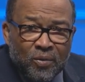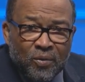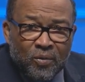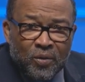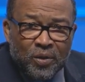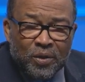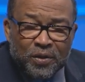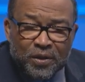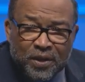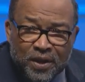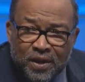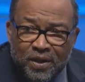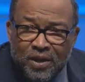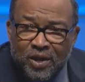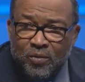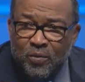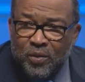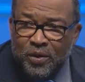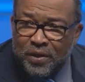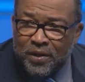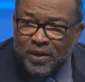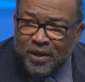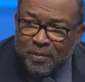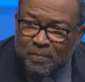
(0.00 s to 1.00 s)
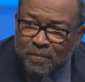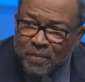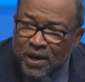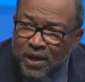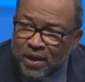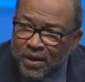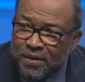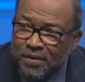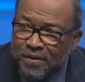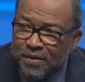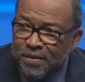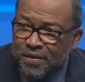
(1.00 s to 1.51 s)
with dealing with
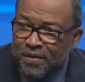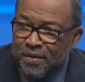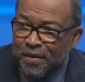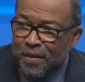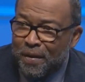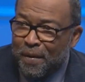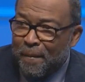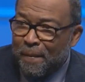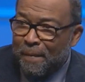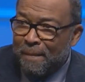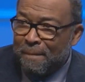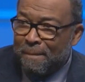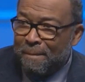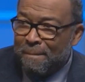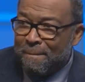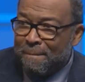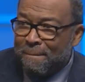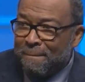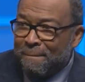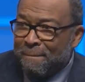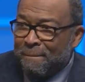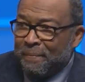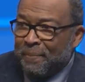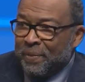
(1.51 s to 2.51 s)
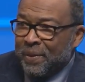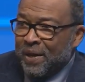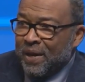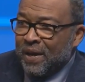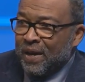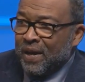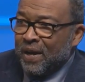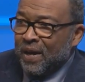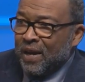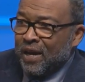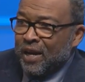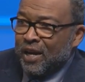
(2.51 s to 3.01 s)
inmates
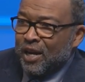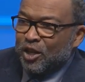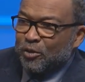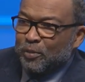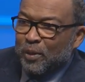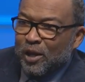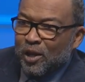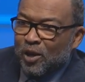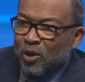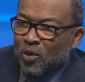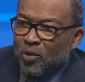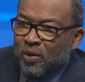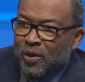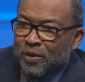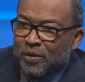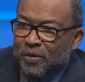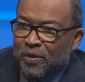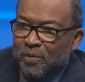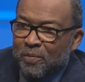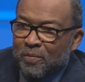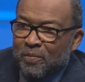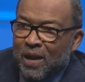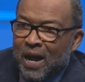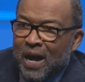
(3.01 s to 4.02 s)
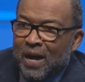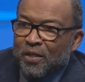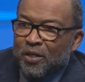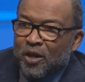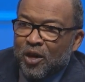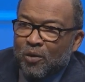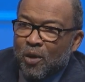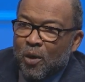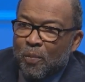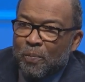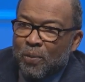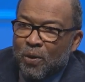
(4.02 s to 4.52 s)
is we look at them like
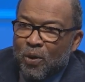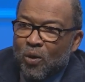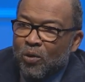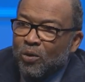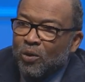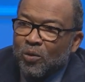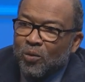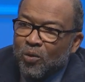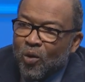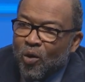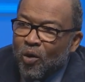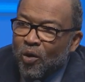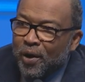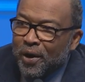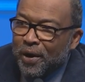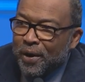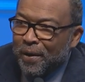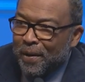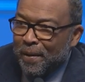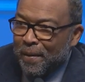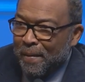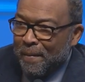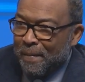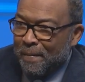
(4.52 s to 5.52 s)
they're a Polaroid.